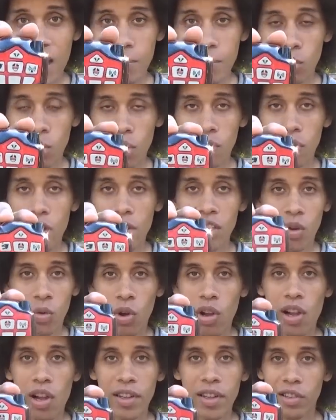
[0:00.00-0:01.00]
I mean, overall the
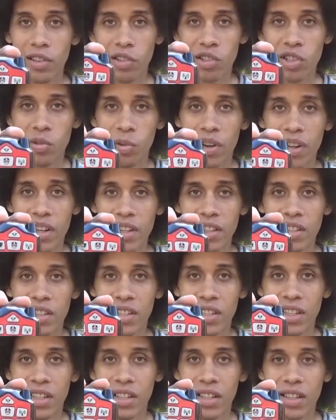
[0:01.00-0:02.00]
quality looks
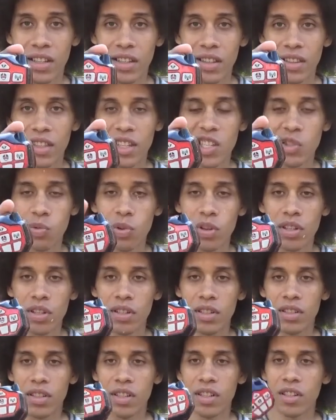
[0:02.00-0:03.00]
great. This one
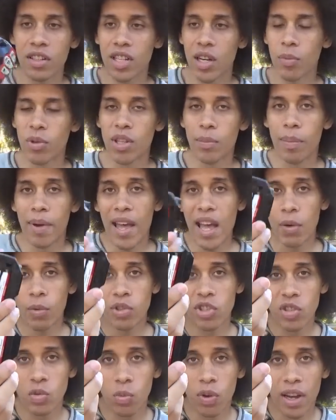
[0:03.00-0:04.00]
didn't come with the back,
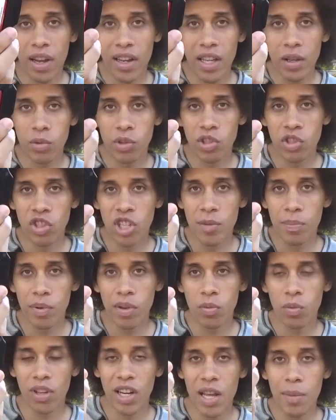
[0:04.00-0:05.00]
which is why it was cheaper
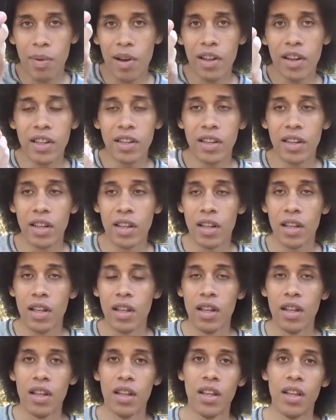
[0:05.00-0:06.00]
when I bought it.
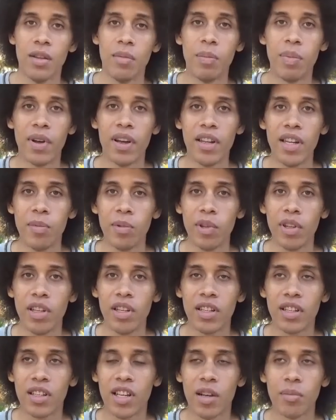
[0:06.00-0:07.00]
But it really
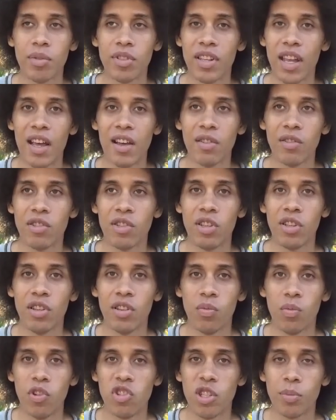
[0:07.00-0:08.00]
comes down to
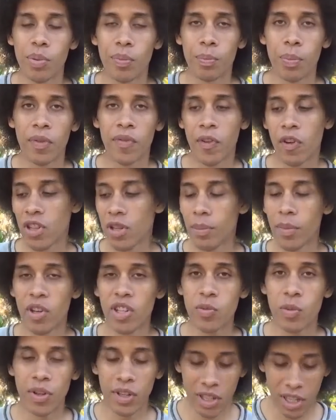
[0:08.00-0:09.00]
what you prefer the
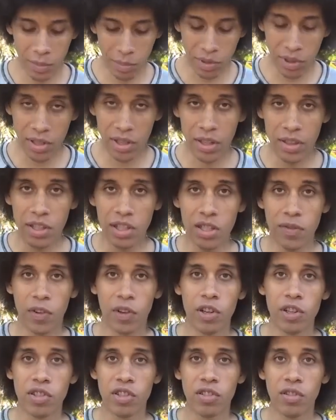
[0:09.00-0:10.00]
most when it comes to this
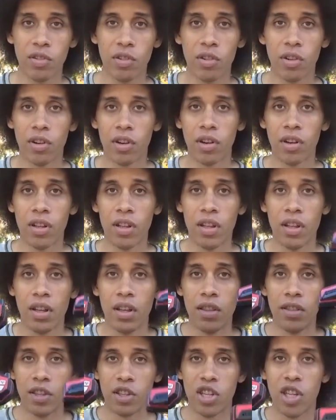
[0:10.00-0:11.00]
version or
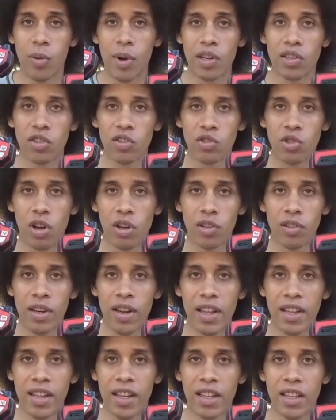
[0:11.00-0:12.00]
the QRS controller,
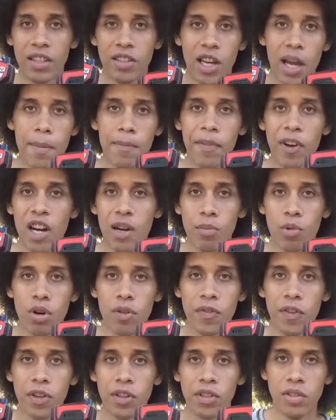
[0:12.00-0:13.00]
aka the Timefire
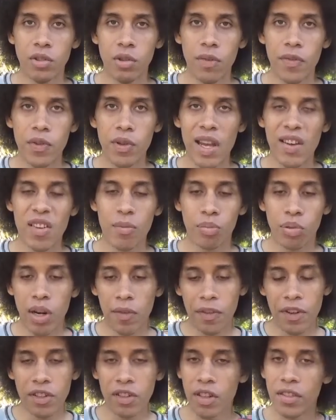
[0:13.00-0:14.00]
Morpher. So if you have a
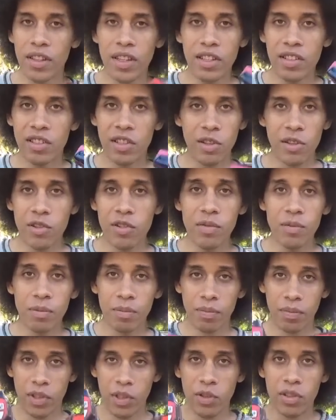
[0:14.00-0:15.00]
preference on these two,
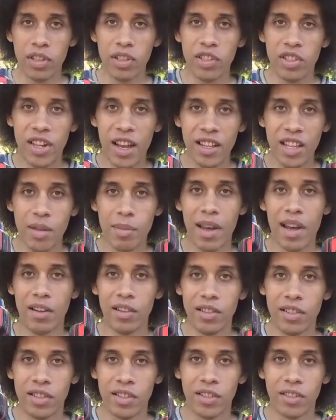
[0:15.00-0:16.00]
you can check them
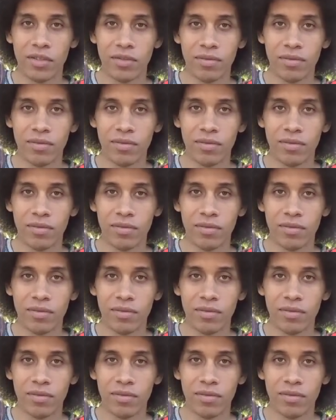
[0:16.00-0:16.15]
out.